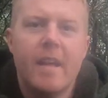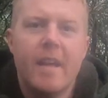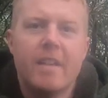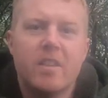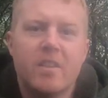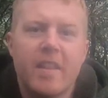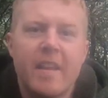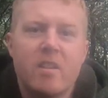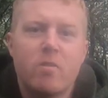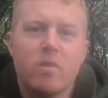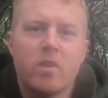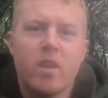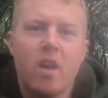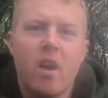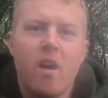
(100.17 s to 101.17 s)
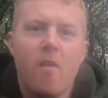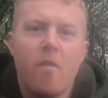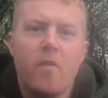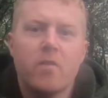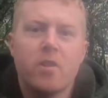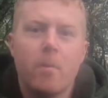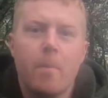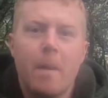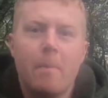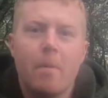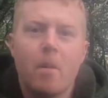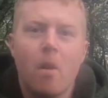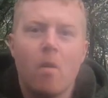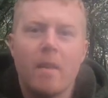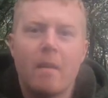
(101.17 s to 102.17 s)
It's a nature reserve, so
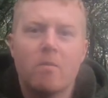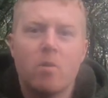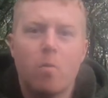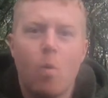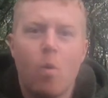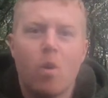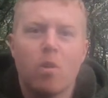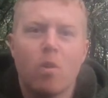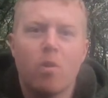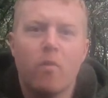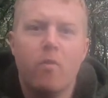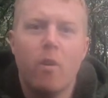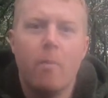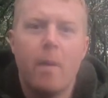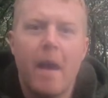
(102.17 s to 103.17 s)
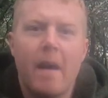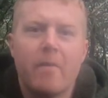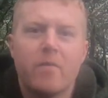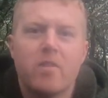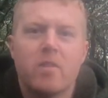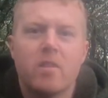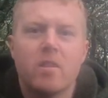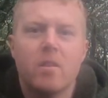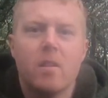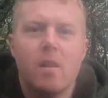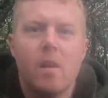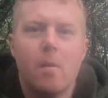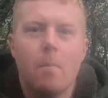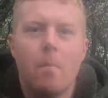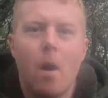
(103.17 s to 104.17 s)
people are allowed to walk along the footpaths,
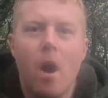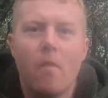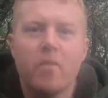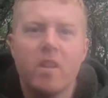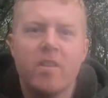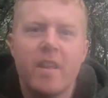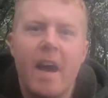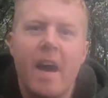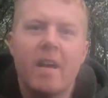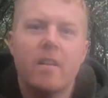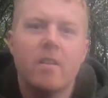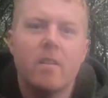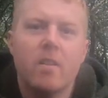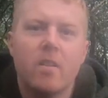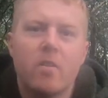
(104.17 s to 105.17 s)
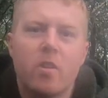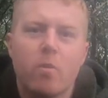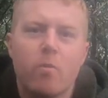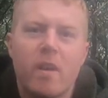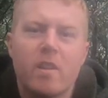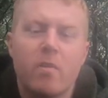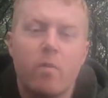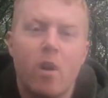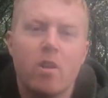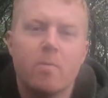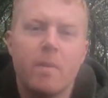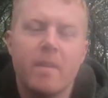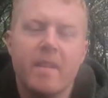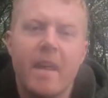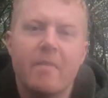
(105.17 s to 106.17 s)
but other than that, the reservoir has
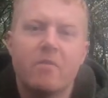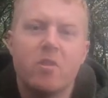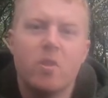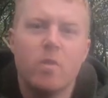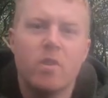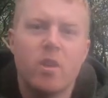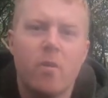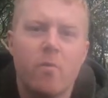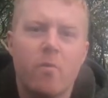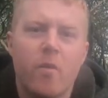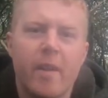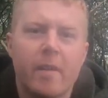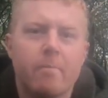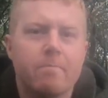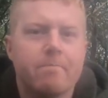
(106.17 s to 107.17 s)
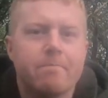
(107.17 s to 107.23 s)
been left to do its own thing.